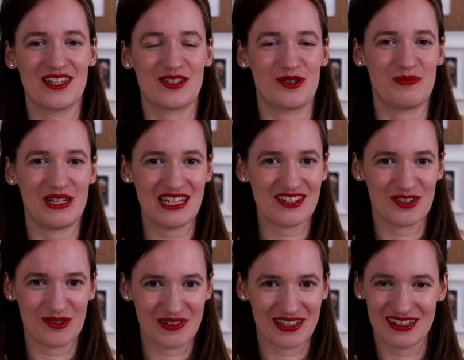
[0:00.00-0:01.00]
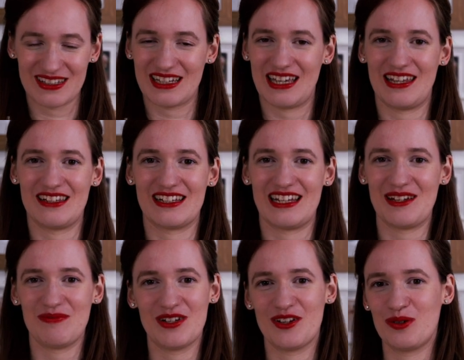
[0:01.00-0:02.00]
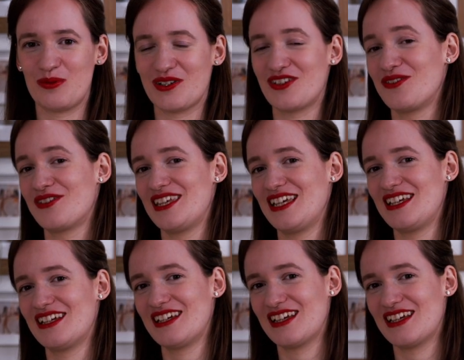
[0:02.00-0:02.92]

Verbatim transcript: So please comment and let me know what you think.